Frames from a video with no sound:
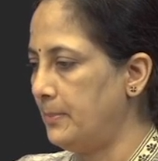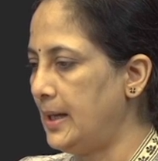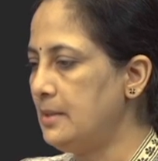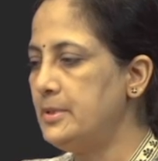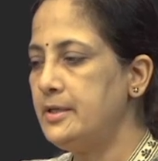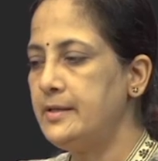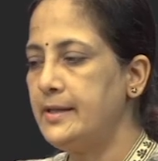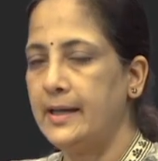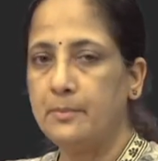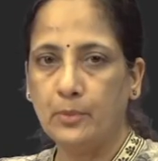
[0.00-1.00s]

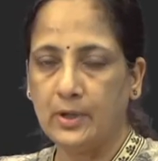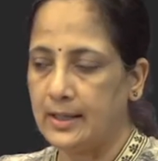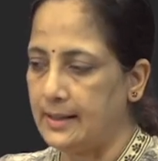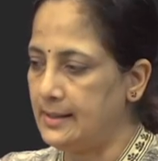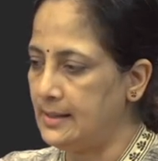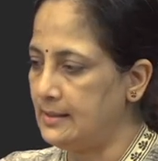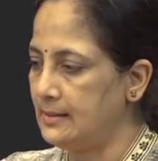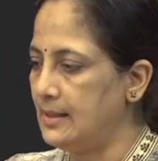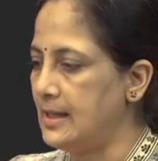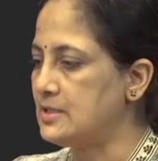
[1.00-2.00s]
Pulmonary emboli
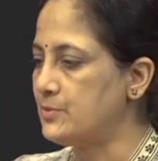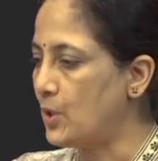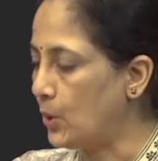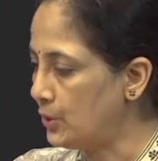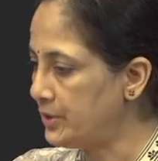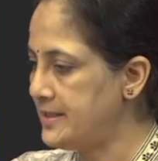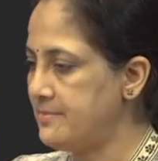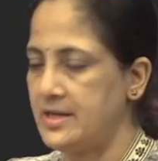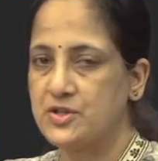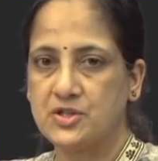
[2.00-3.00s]
as we already
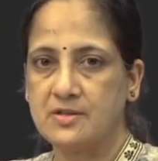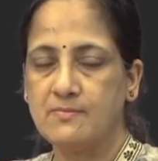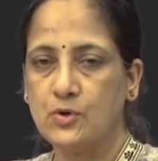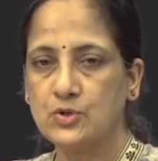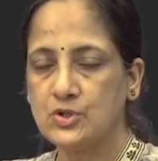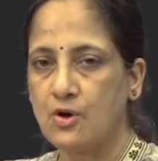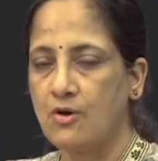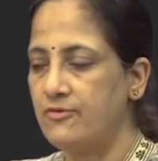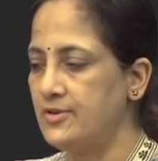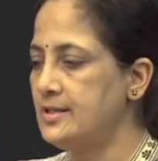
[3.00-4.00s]
mentioned most
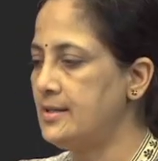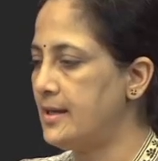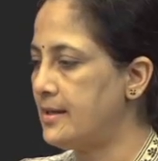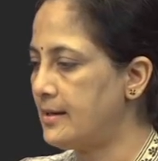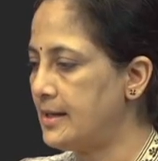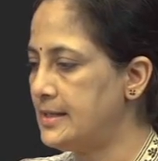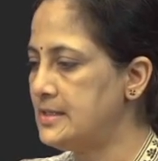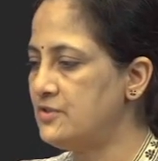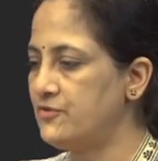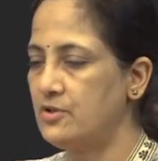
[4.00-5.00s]
often
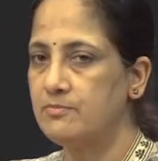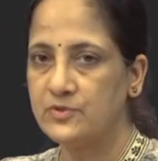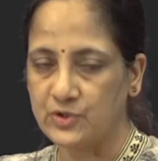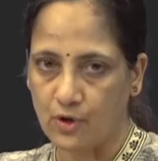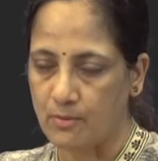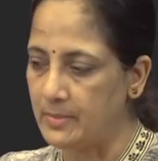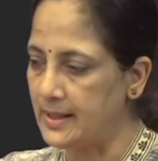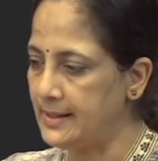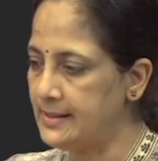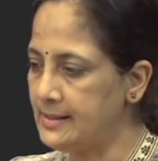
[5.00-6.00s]
arise from
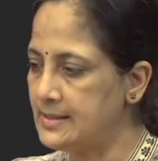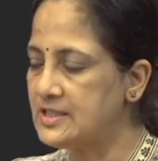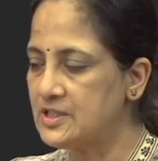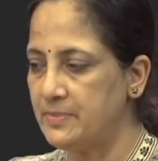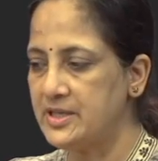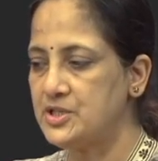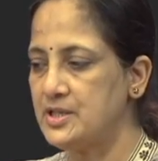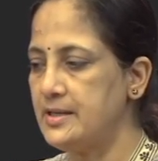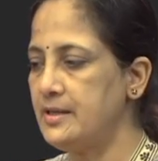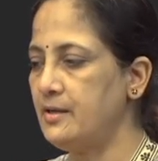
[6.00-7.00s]
thrombi
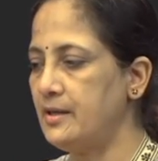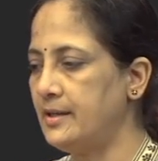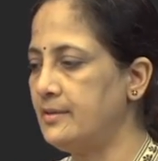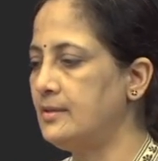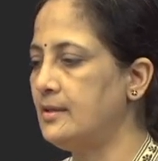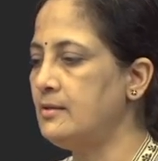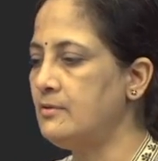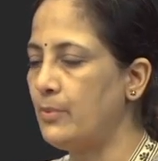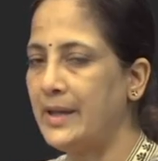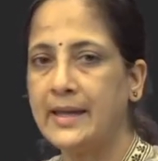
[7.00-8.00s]
especially in the
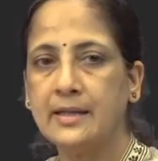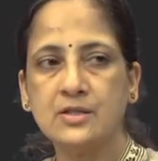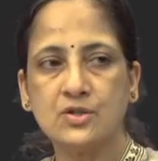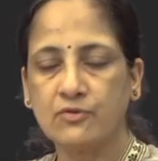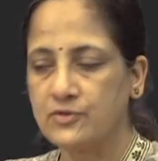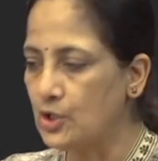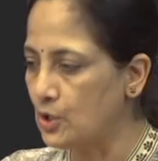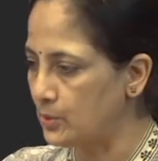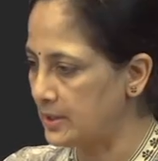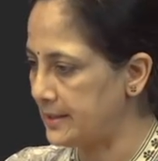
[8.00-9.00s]
veins of the
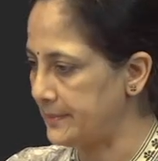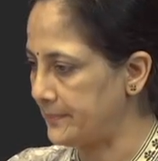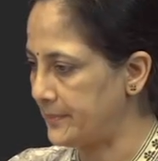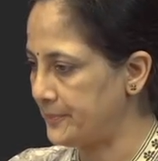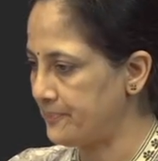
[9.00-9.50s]
lower limb.